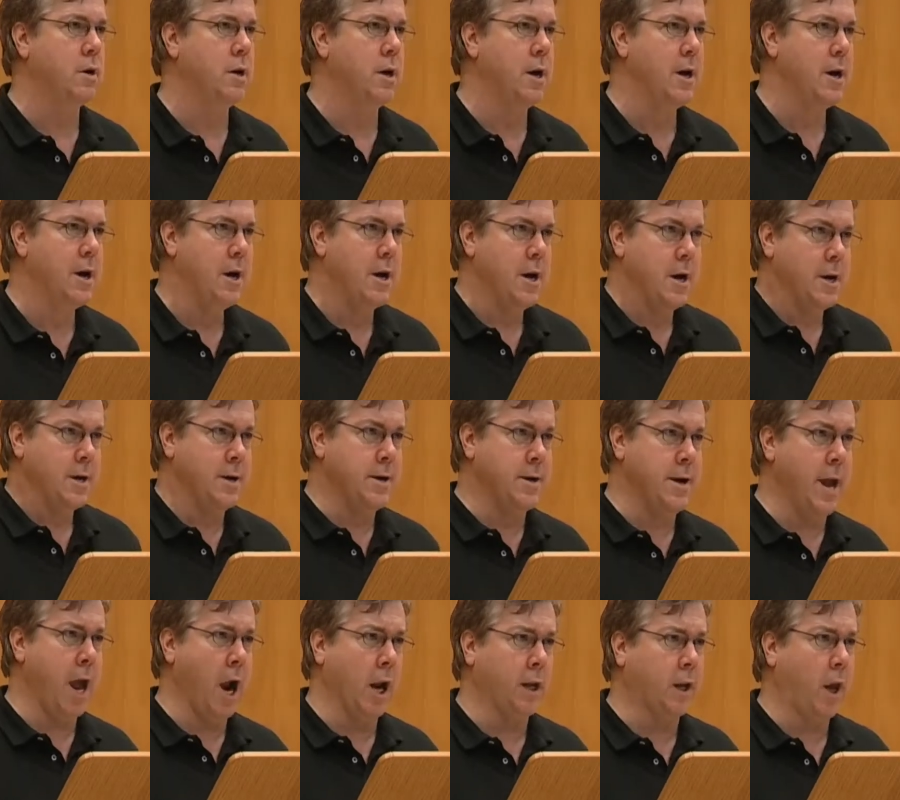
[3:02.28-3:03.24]
understands
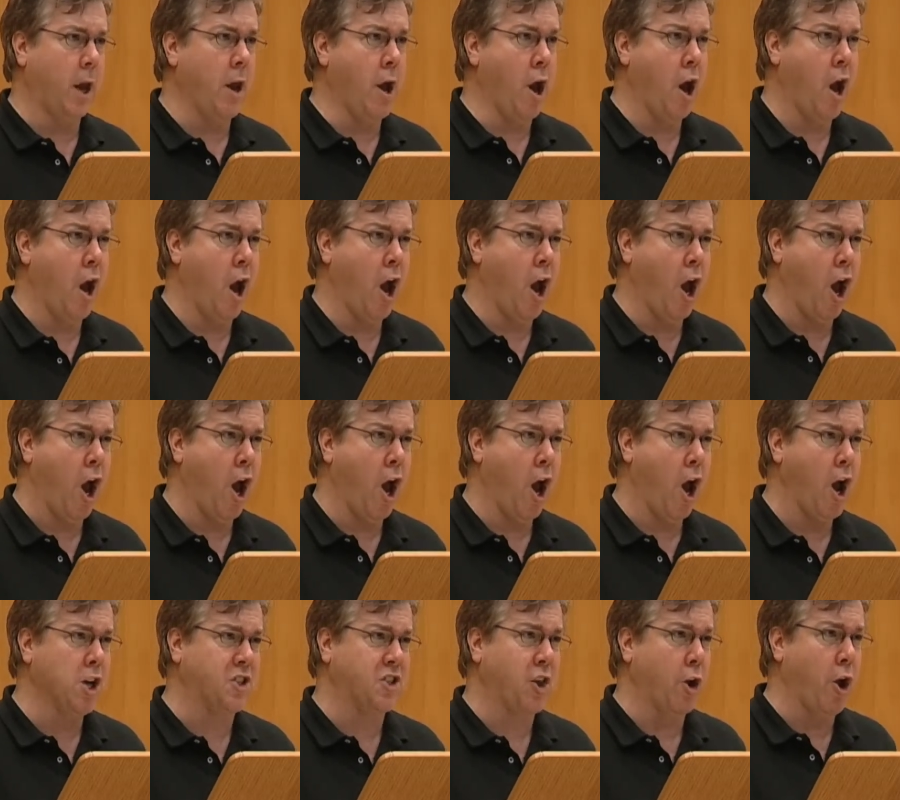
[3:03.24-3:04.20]
what we're trying to
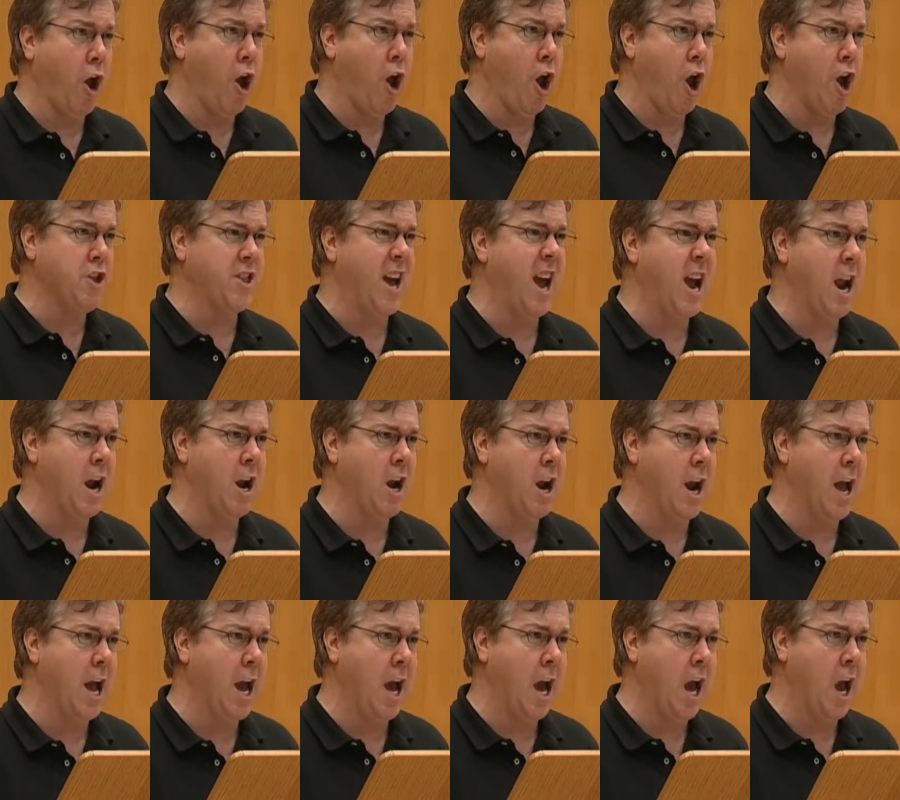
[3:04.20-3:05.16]
do.
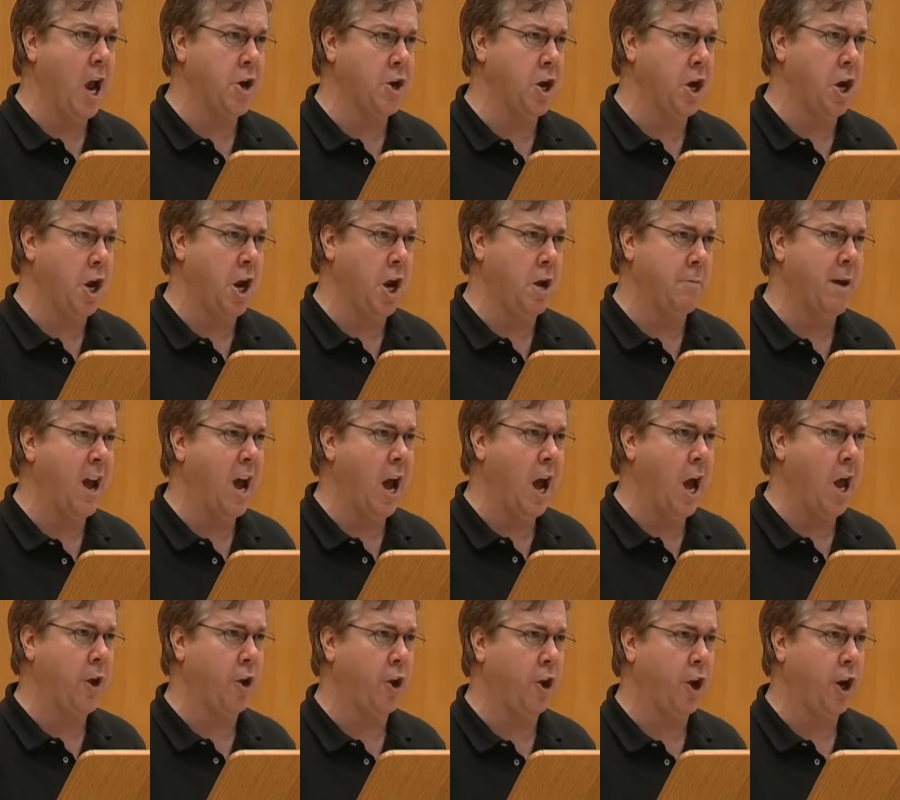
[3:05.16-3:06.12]
And we singers
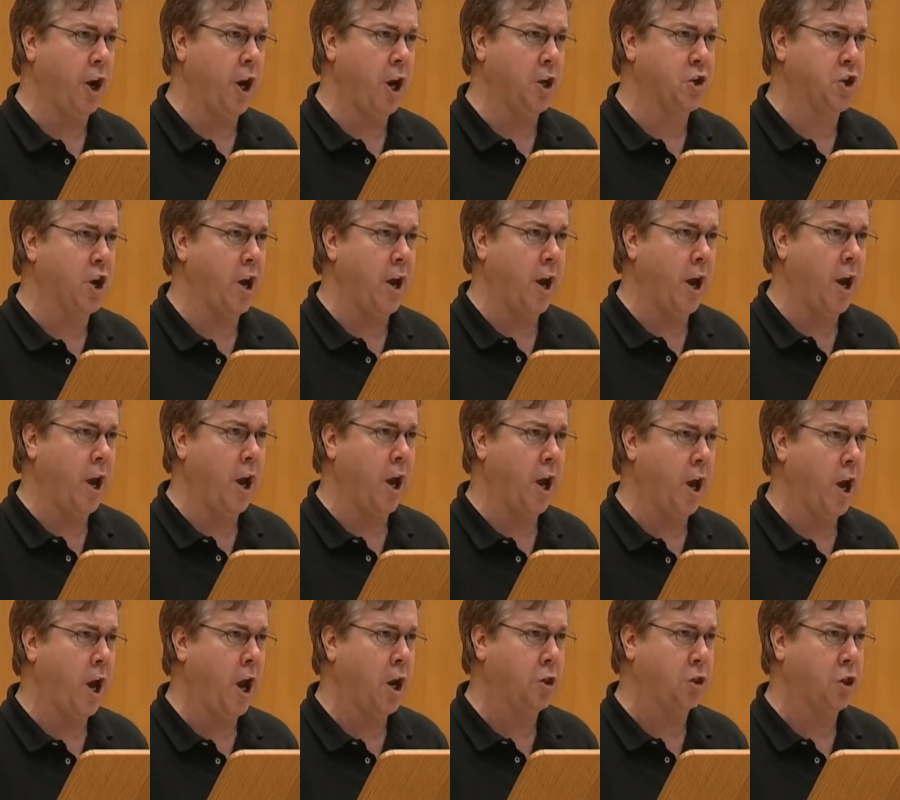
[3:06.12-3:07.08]
will often think
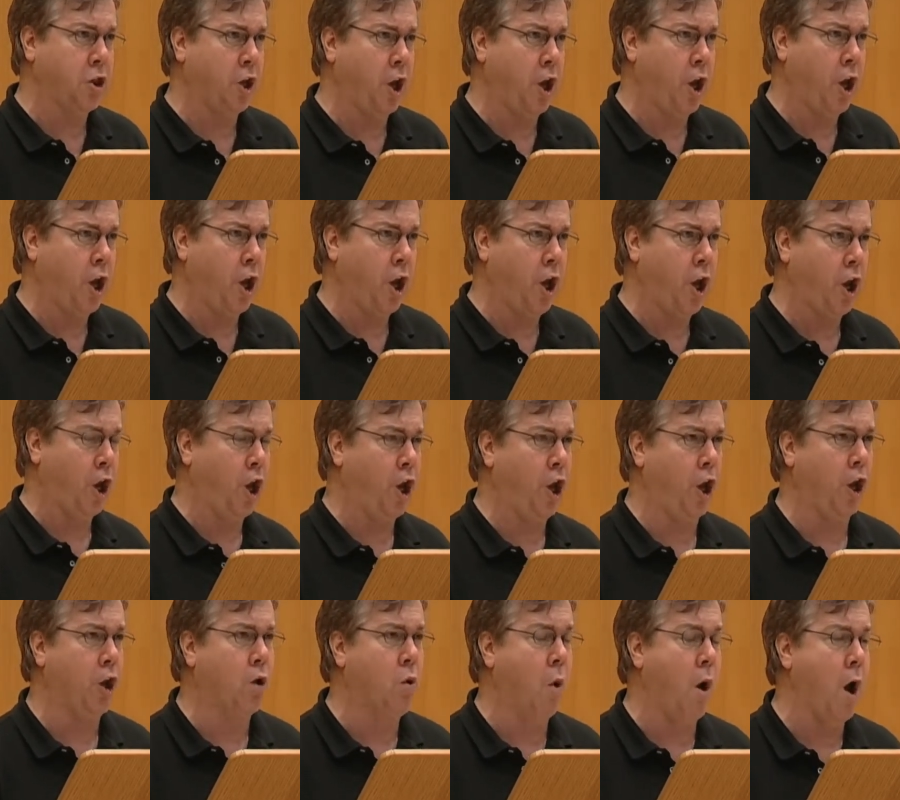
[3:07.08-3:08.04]
we're doing
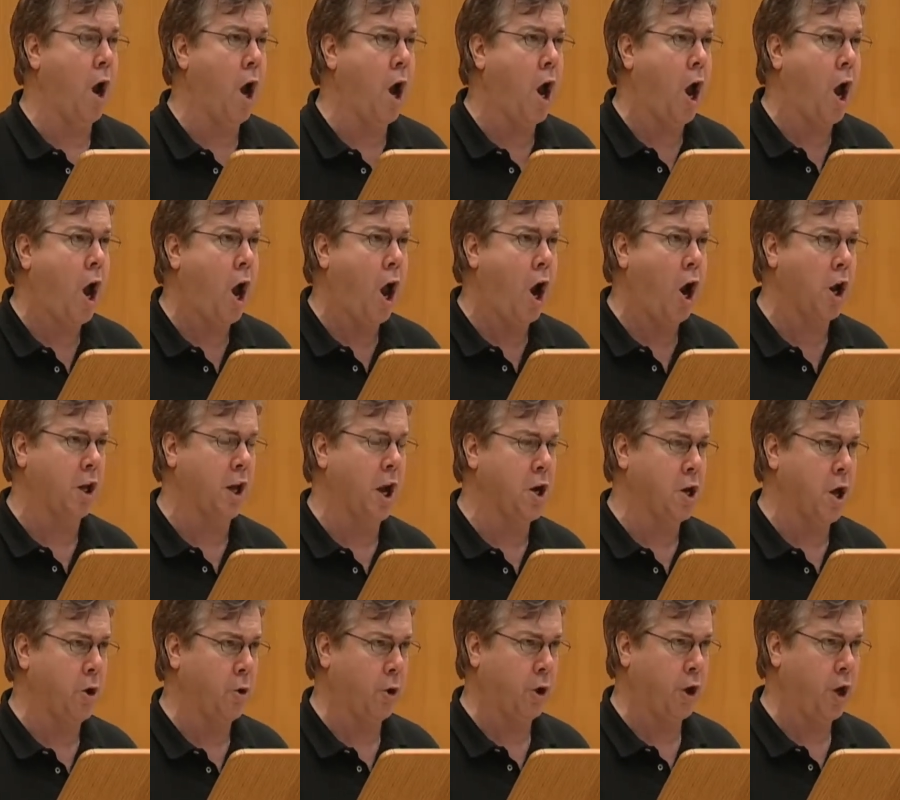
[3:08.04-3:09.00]
fine. But
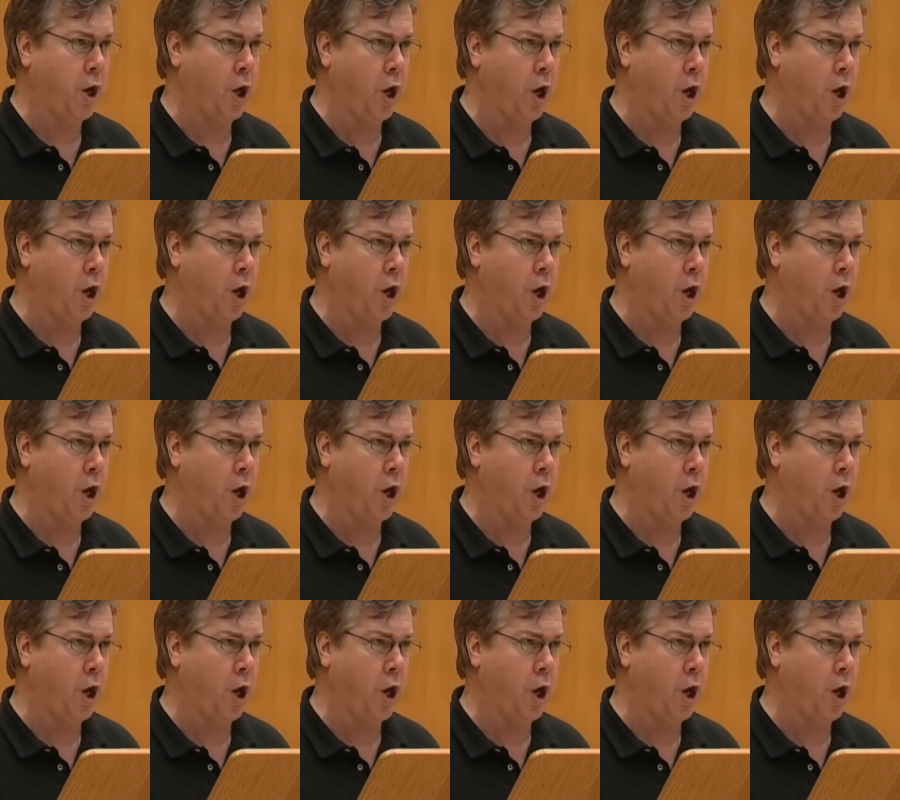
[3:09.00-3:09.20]
it turns